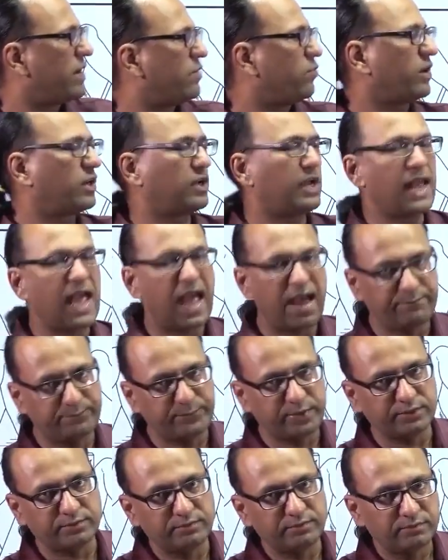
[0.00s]
Why? What will
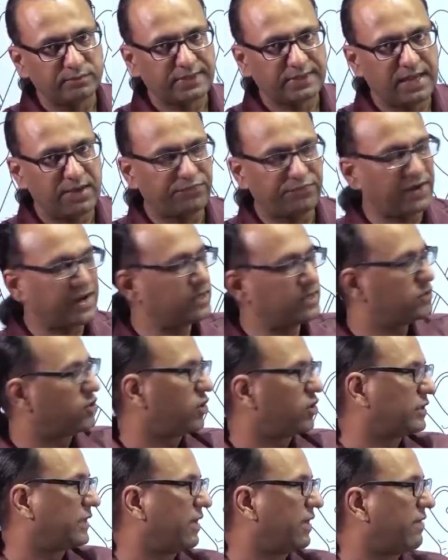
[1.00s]
happen if I
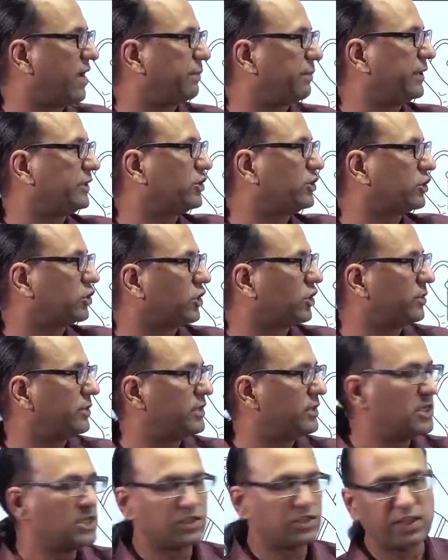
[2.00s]
don't give
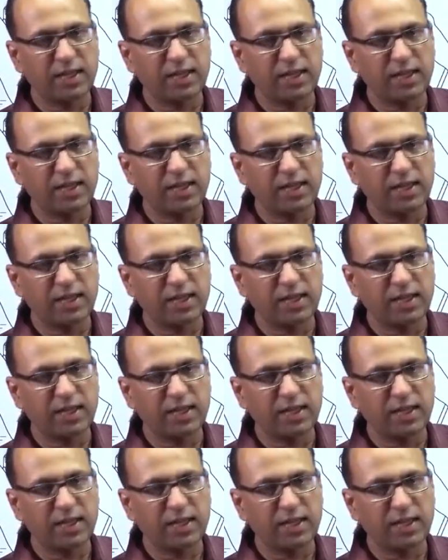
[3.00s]
episiotomy?